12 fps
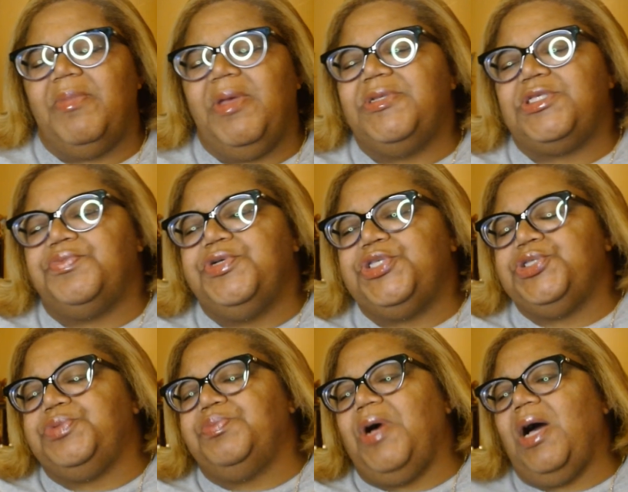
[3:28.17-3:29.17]
Maybe Teresa's
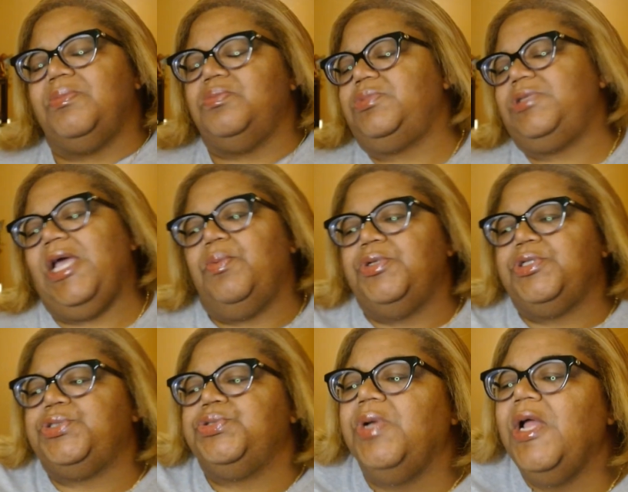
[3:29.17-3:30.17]
mom and dad went
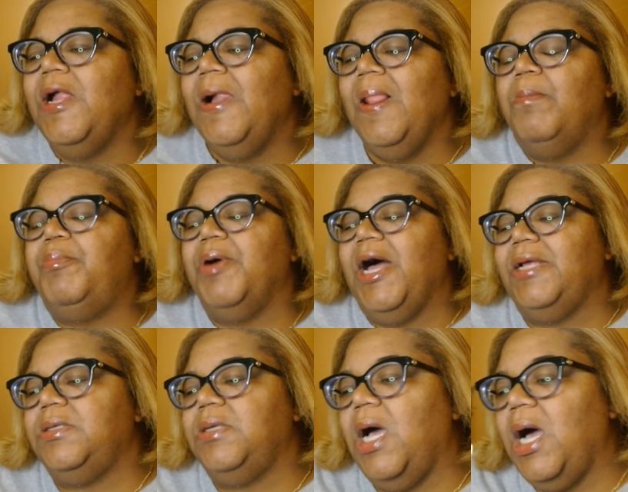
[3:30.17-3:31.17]
too, but
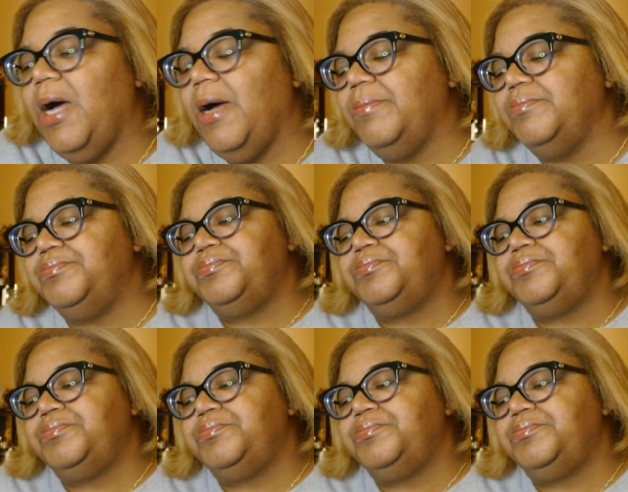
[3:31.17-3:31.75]
um,